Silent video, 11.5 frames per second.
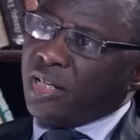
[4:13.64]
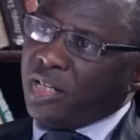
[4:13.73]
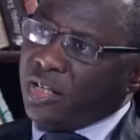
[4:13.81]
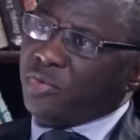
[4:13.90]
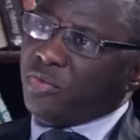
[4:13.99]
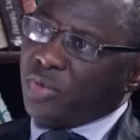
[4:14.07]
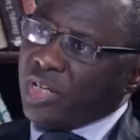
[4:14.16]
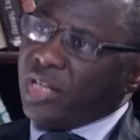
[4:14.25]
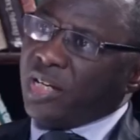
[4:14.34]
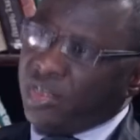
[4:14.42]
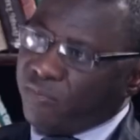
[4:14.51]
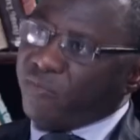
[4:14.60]
into
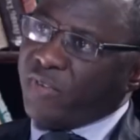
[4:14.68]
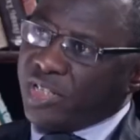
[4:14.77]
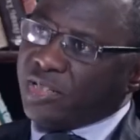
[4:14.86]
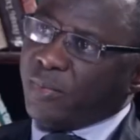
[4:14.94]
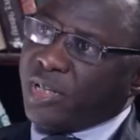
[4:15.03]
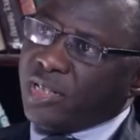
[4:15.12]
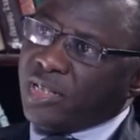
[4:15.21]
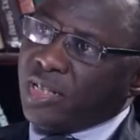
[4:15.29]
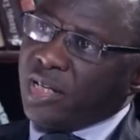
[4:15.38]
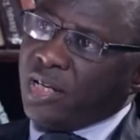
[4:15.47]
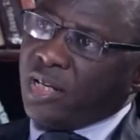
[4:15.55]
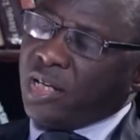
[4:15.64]
the investment.
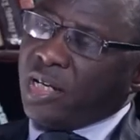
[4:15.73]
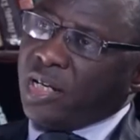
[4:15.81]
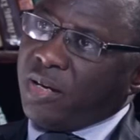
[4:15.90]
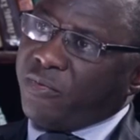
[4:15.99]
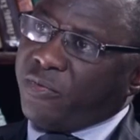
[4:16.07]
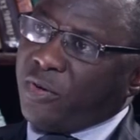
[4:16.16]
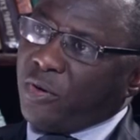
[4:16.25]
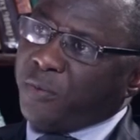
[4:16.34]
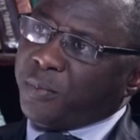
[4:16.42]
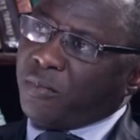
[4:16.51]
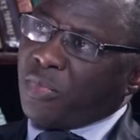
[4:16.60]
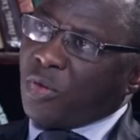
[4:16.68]
And therefore,
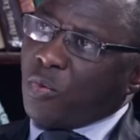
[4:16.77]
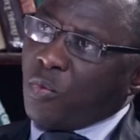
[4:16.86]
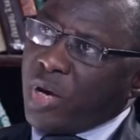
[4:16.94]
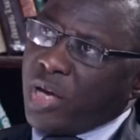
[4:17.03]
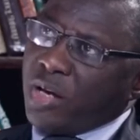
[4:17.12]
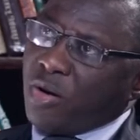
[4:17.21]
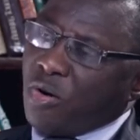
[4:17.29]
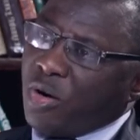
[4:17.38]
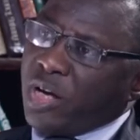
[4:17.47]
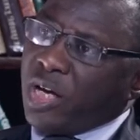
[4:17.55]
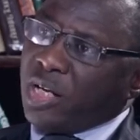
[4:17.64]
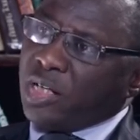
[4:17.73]
where the
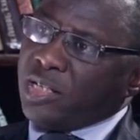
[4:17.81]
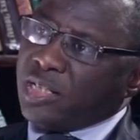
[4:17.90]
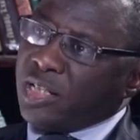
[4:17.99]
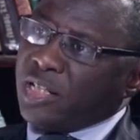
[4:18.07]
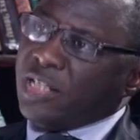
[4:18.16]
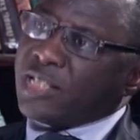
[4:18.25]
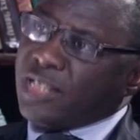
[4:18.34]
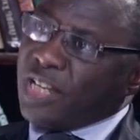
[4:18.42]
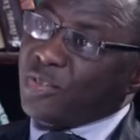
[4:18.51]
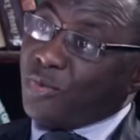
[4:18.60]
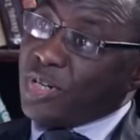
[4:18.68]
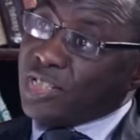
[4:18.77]
oil is in its natural